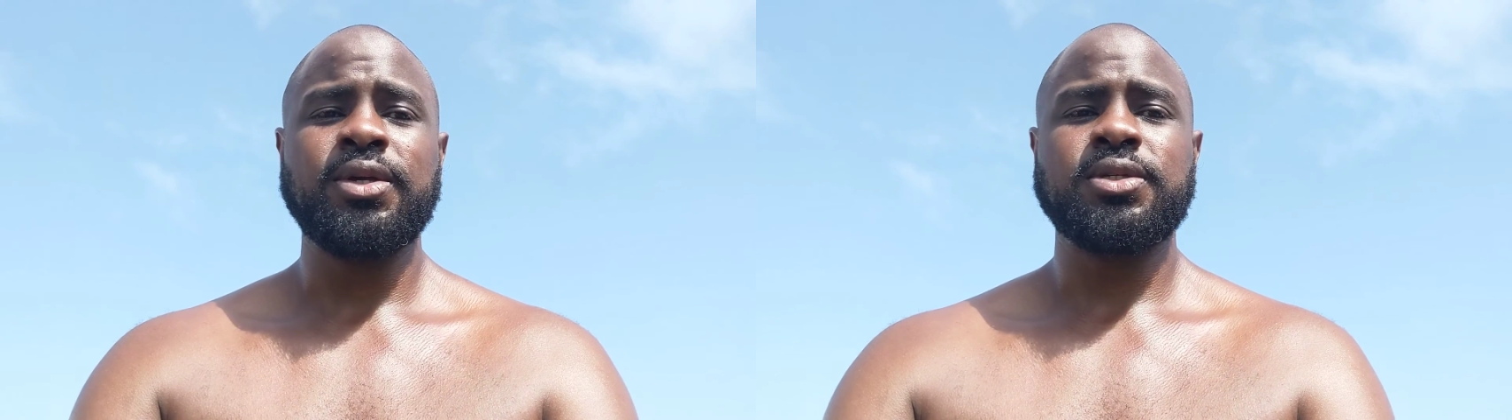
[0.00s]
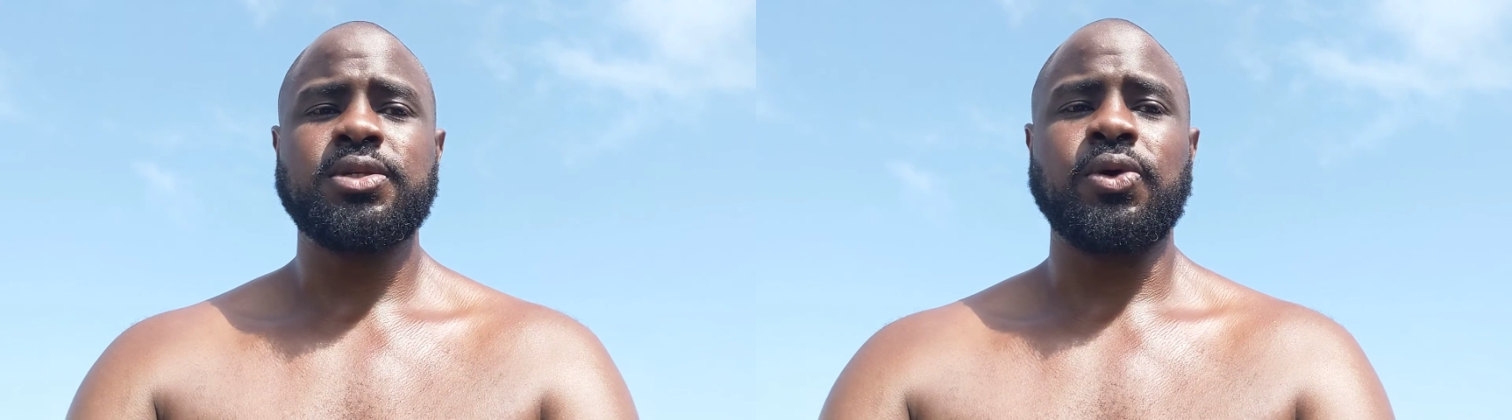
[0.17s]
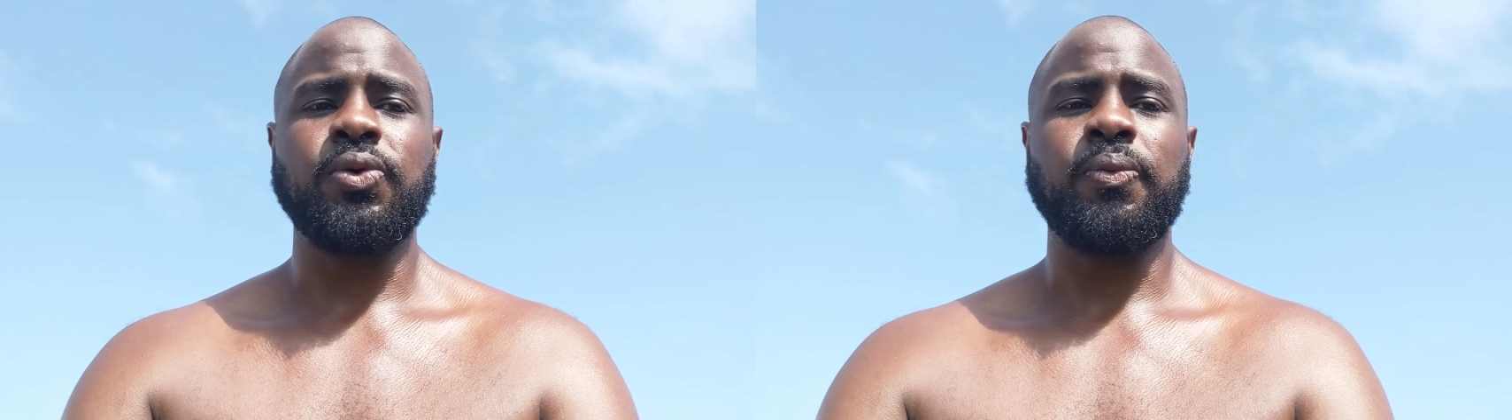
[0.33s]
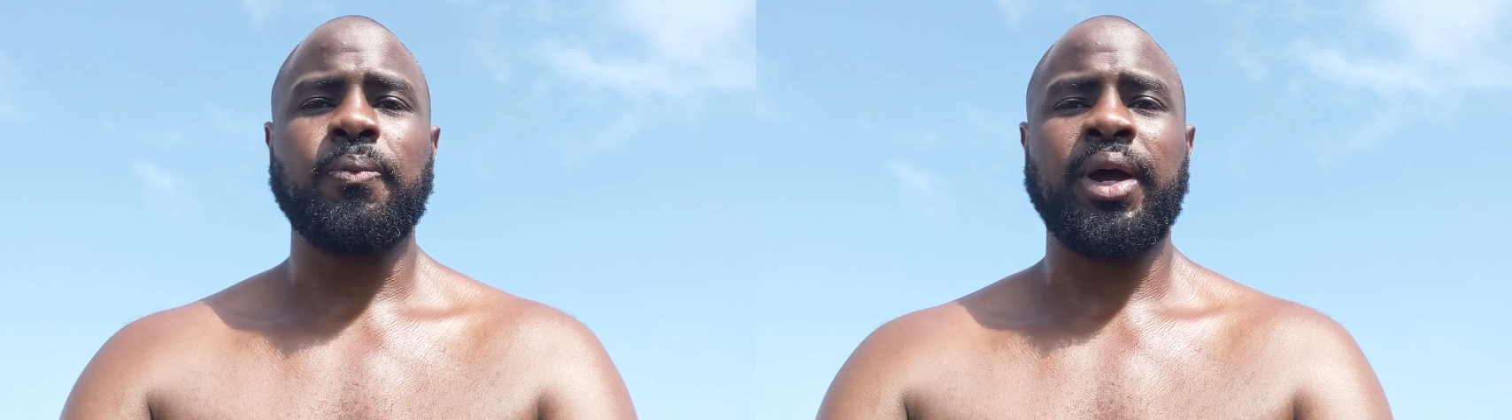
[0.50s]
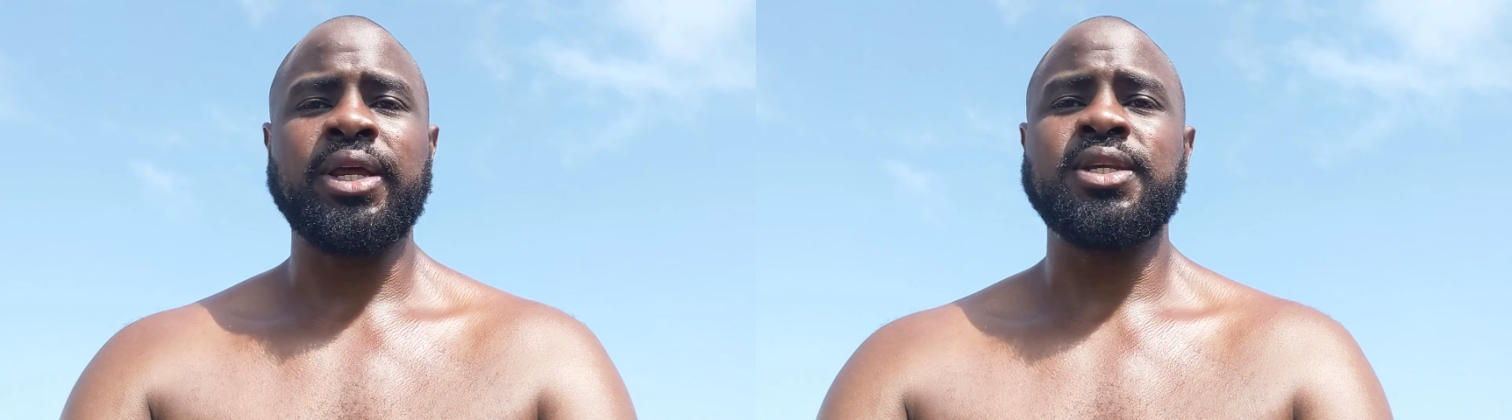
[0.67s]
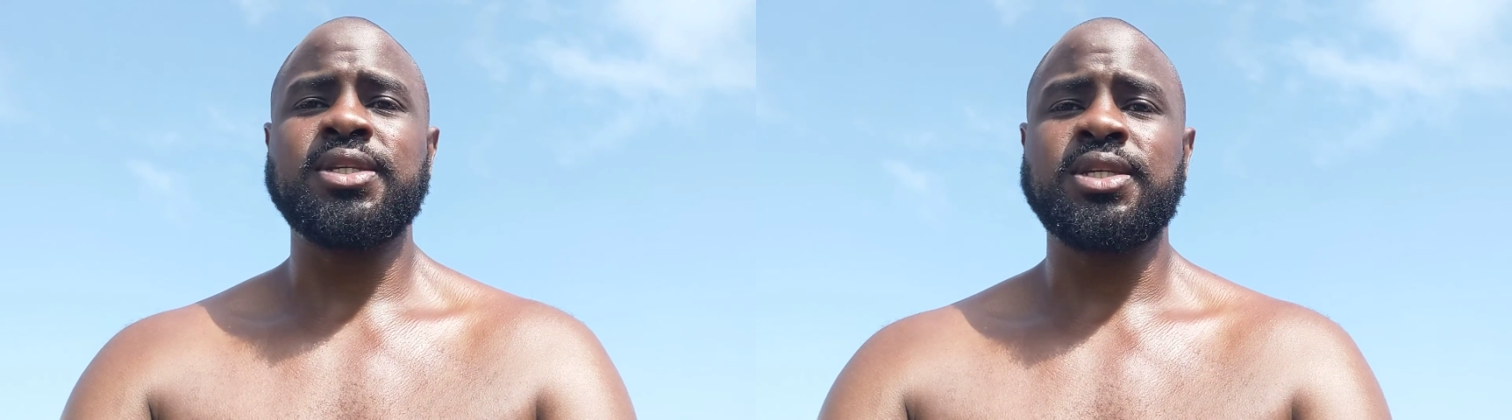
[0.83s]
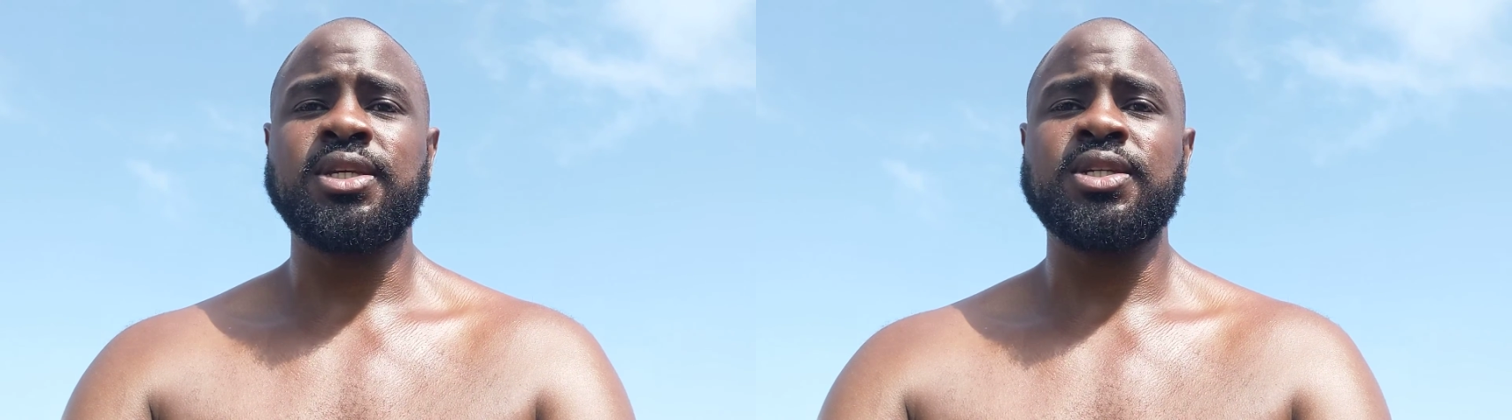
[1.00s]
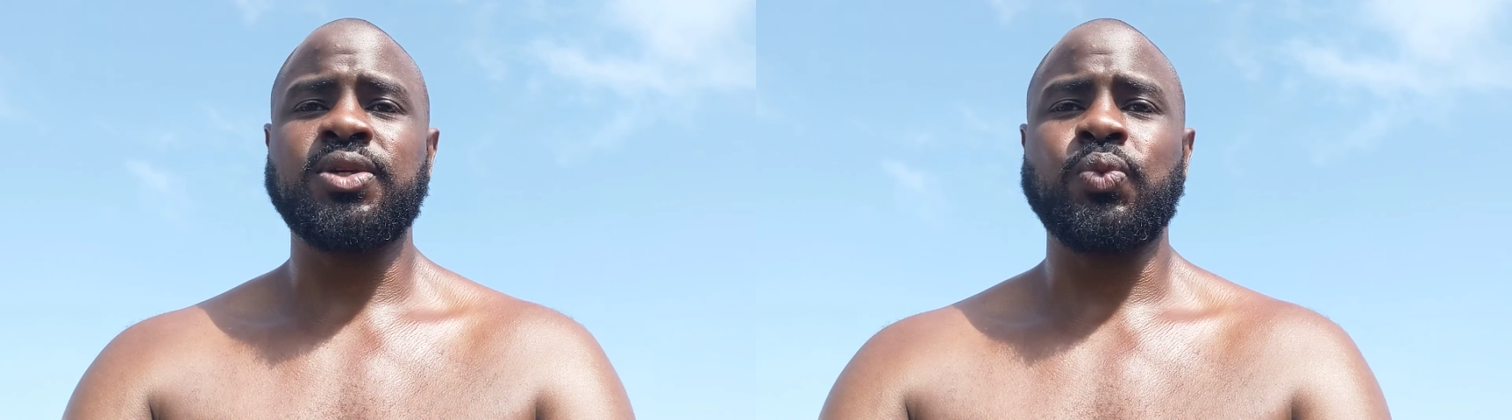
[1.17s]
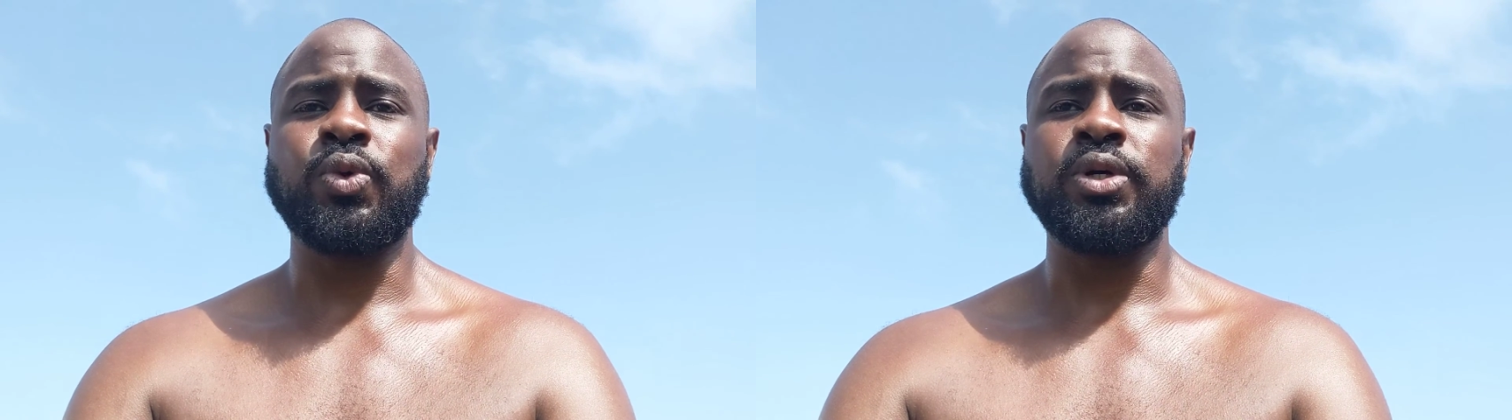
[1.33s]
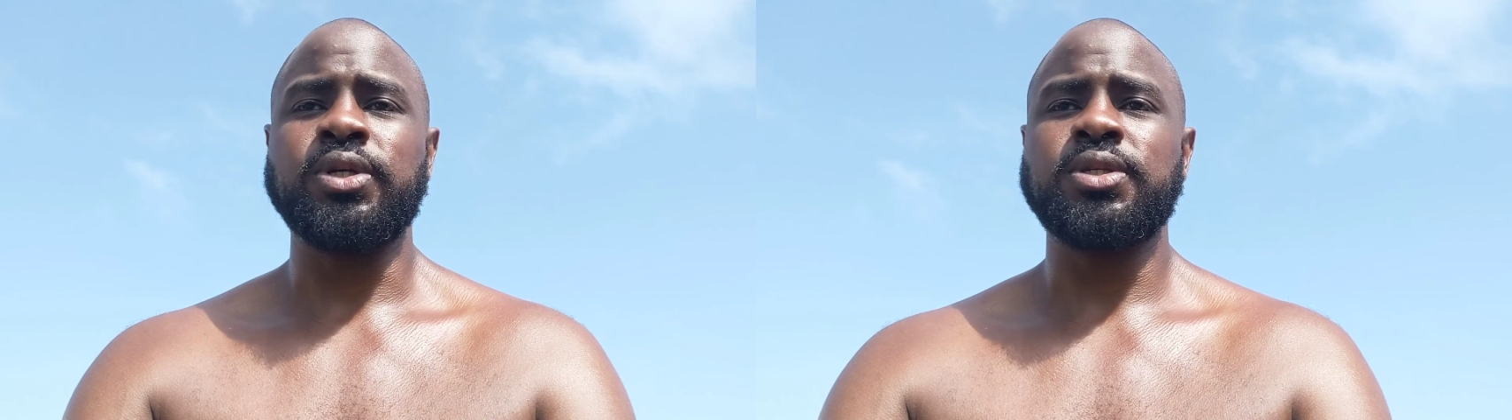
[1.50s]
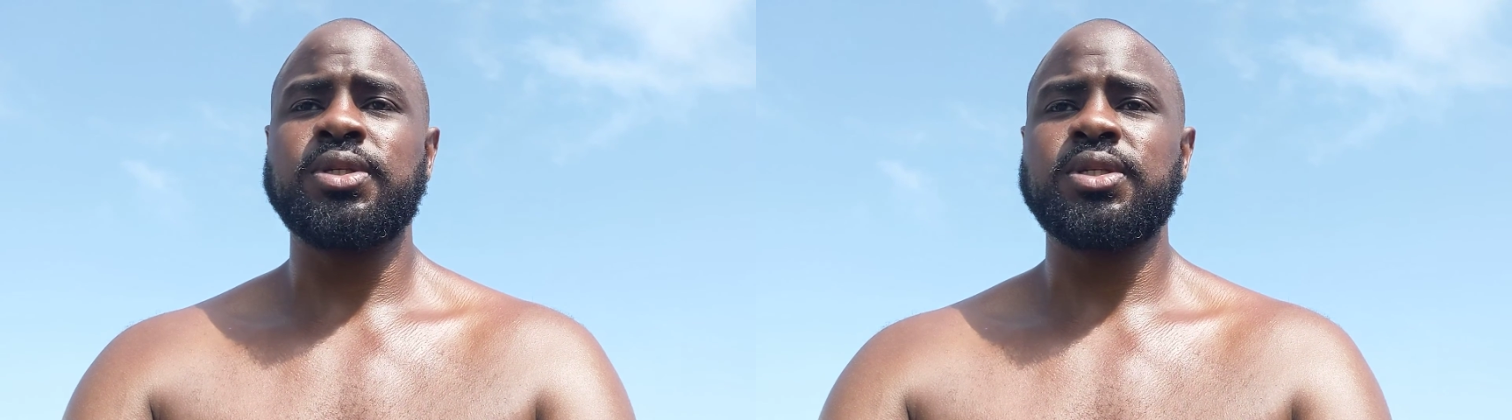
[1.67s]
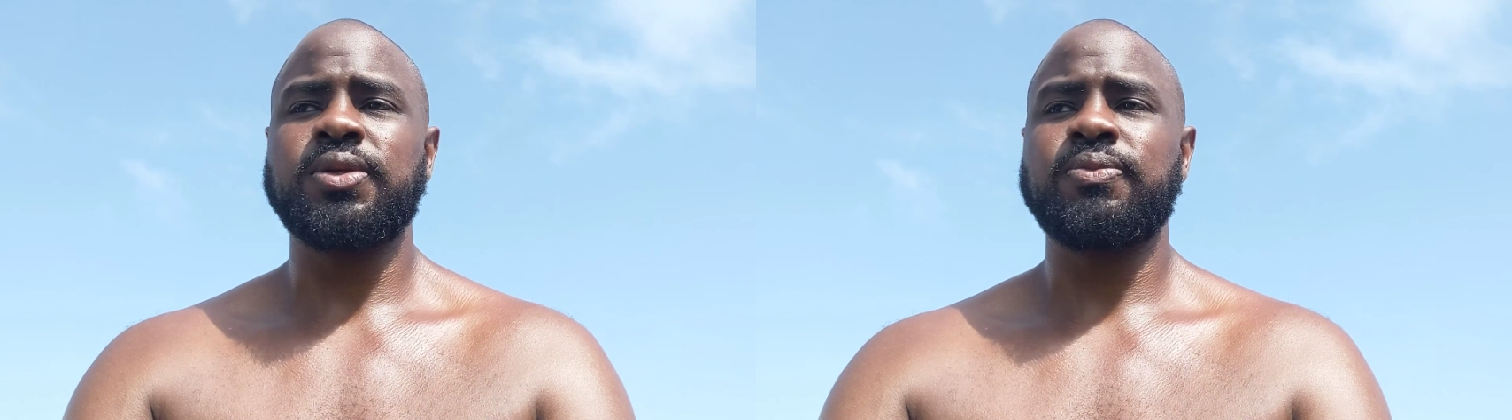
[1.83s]
So my decision
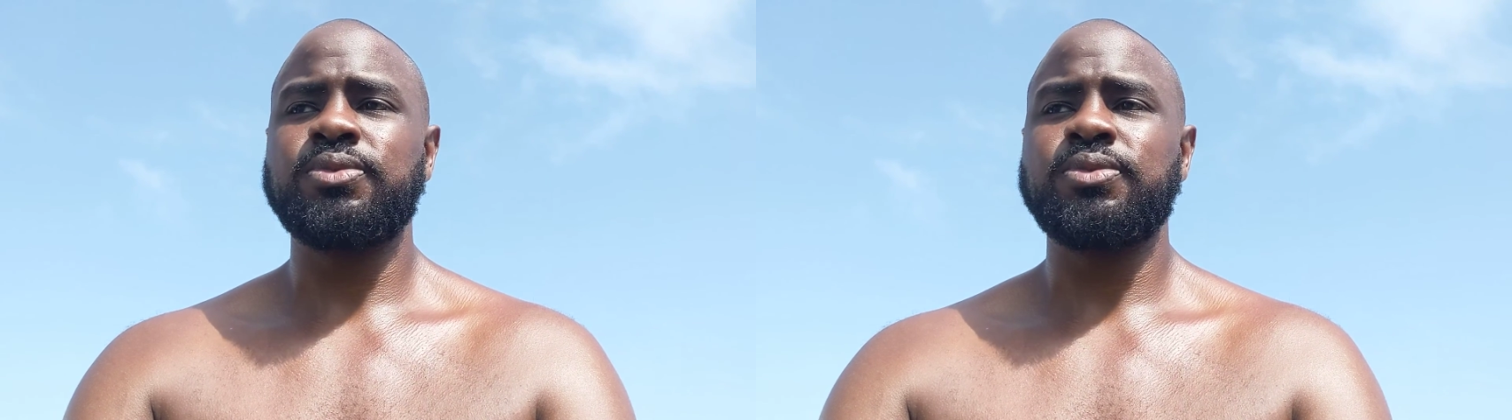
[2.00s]
was